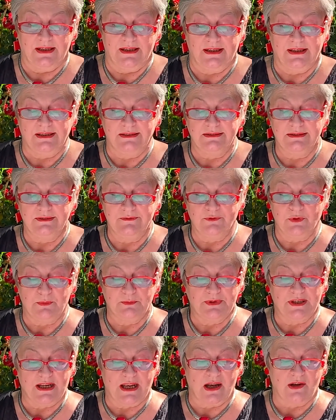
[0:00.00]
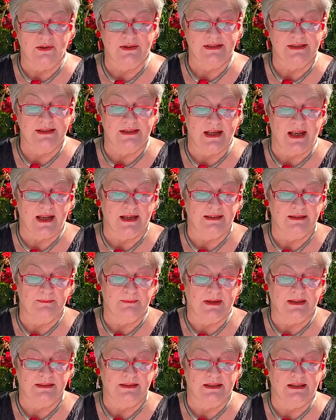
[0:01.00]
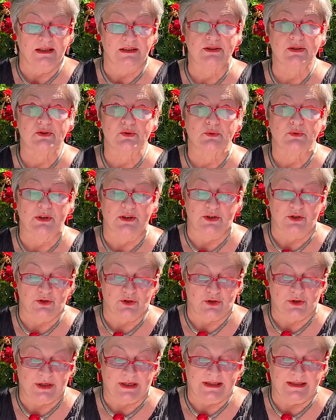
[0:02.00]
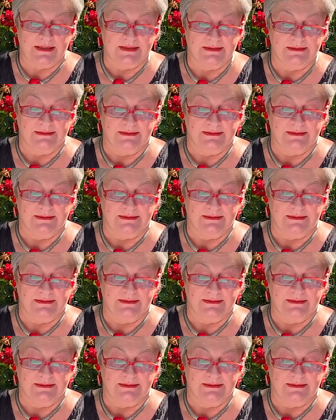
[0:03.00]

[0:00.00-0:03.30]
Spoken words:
hidden from the outside by the katsura tree,